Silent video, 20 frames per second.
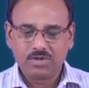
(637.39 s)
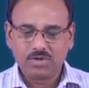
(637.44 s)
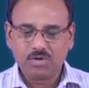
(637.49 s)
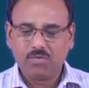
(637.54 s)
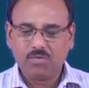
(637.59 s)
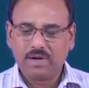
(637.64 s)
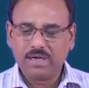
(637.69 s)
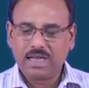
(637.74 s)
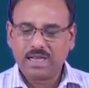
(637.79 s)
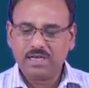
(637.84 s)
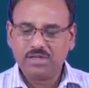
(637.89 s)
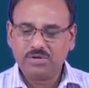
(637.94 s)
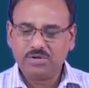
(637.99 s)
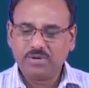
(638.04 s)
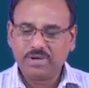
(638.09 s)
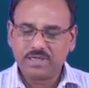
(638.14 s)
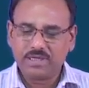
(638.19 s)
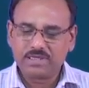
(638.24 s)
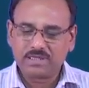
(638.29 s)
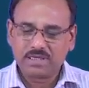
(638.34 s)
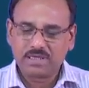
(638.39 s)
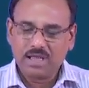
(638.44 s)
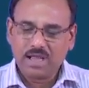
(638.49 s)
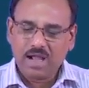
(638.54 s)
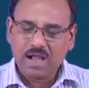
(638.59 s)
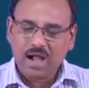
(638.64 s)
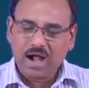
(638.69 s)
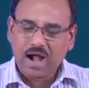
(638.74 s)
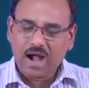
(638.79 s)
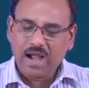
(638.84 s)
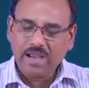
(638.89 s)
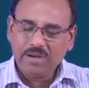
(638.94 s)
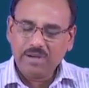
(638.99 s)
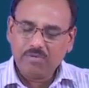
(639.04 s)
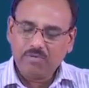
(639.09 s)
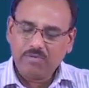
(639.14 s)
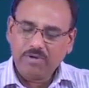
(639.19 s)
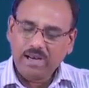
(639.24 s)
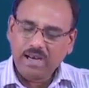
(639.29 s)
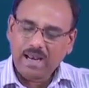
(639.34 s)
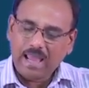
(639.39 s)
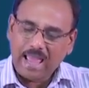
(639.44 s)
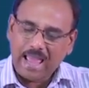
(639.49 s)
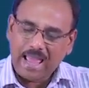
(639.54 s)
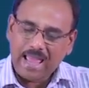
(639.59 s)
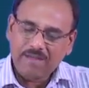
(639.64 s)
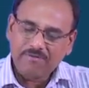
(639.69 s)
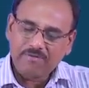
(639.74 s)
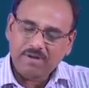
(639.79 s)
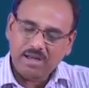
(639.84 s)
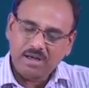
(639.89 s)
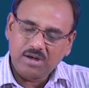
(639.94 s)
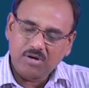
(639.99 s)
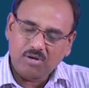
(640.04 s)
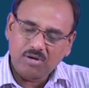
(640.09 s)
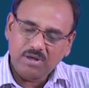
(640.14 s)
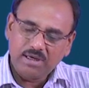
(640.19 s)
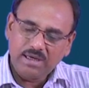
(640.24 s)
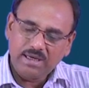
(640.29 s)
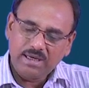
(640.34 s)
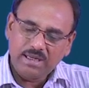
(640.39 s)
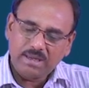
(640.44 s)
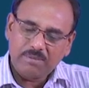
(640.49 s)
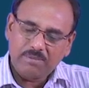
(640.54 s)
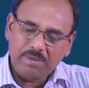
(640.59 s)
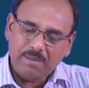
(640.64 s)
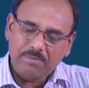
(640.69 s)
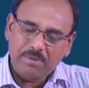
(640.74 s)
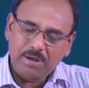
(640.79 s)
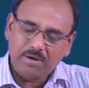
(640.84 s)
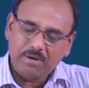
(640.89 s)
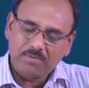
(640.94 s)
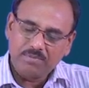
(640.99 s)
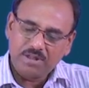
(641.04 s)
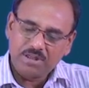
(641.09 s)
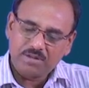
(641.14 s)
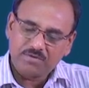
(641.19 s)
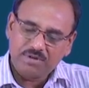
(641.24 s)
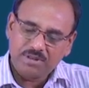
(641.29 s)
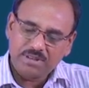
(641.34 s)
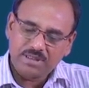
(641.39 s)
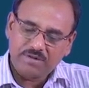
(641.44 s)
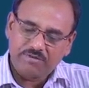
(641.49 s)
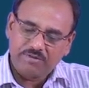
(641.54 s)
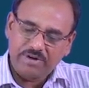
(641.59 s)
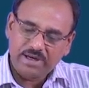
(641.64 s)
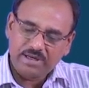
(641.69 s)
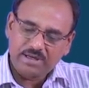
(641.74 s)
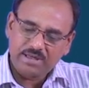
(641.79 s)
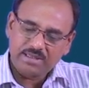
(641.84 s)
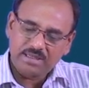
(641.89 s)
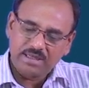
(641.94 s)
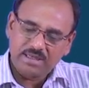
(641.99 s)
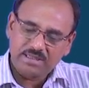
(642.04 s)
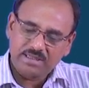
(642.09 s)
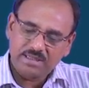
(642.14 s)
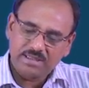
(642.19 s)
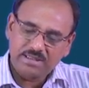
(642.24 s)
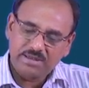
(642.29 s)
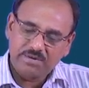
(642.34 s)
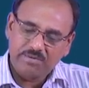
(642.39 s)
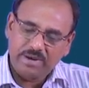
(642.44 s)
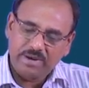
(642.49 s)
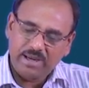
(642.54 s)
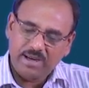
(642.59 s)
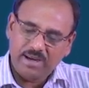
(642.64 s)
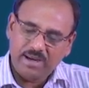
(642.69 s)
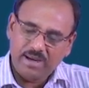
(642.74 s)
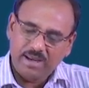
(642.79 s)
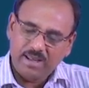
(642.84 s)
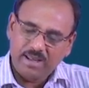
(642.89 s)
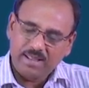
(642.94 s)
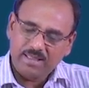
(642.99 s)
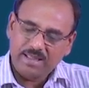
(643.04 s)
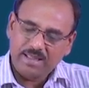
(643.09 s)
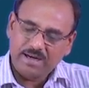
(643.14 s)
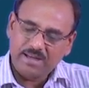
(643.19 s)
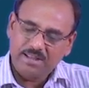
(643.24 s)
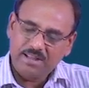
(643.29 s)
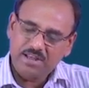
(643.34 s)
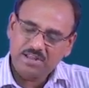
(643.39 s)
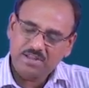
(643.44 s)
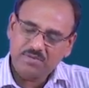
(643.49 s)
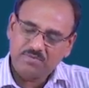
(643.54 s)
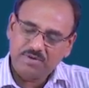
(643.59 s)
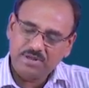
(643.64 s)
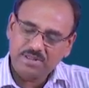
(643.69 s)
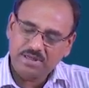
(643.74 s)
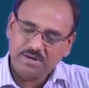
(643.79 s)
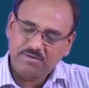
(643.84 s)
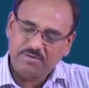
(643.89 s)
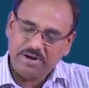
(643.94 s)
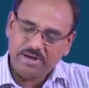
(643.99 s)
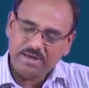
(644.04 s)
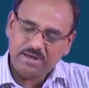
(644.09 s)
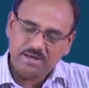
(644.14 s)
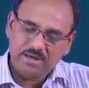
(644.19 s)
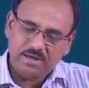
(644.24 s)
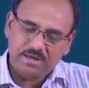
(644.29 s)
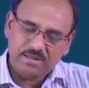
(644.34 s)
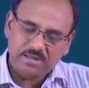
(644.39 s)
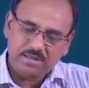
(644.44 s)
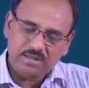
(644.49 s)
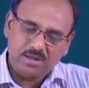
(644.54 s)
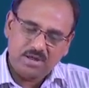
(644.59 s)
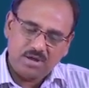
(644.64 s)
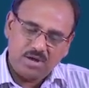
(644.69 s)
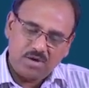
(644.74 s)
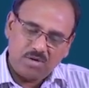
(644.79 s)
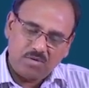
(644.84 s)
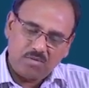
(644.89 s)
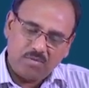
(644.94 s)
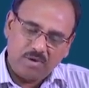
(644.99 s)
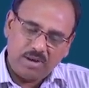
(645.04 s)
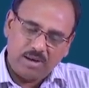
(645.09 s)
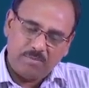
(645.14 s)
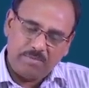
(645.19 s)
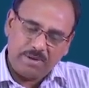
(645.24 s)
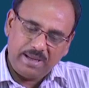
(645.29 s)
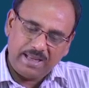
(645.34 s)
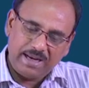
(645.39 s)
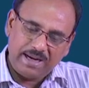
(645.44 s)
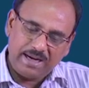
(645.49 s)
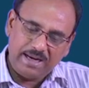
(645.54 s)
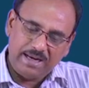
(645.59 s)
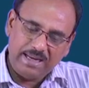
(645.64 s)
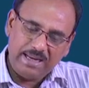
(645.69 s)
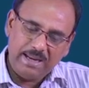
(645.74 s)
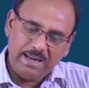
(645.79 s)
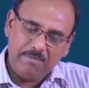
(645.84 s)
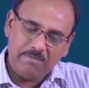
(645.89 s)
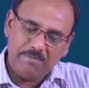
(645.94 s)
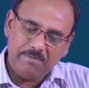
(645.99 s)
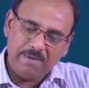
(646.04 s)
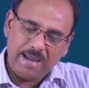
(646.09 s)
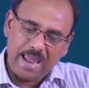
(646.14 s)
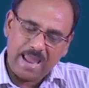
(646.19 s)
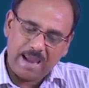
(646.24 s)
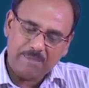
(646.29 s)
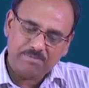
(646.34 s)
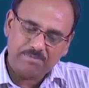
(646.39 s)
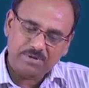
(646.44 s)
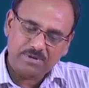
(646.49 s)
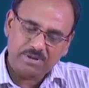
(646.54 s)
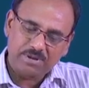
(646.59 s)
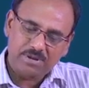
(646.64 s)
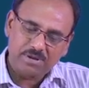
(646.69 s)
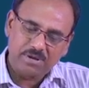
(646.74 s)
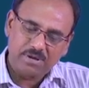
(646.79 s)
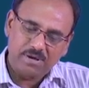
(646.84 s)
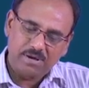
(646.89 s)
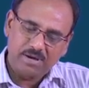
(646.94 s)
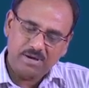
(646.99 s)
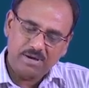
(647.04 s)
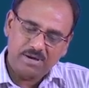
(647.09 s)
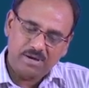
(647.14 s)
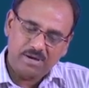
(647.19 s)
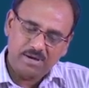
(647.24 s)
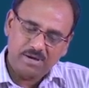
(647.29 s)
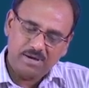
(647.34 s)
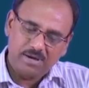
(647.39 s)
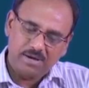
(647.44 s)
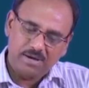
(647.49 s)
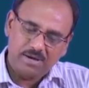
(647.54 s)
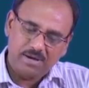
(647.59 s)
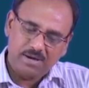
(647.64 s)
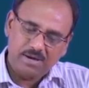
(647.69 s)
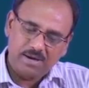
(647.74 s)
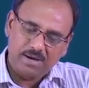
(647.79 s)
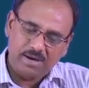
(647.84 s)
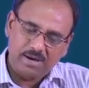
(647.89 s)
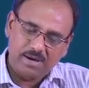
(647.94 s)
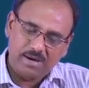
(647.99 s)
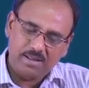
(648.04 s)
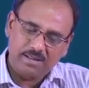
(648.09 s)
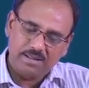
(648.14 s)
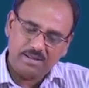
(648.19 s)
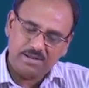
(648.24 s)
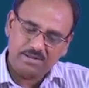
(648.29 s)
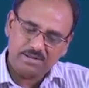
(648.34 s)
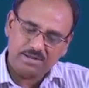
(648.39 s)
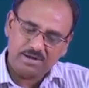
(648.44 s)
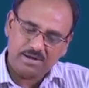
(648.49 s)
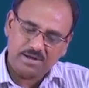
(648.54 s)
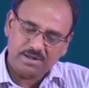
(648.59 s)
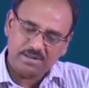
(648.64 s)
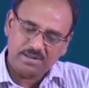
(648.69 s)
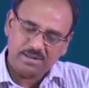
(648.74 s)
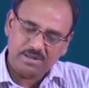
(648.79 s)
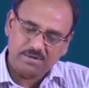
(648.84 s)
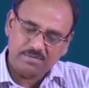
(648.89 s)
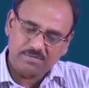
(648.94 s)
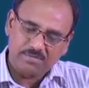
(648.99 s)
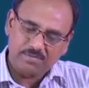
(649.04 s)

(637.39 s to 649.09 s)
So, what I will do is I will have a nonlinear mapping of these feature vectors in such a way that these feature vectors will be remapped in this direction.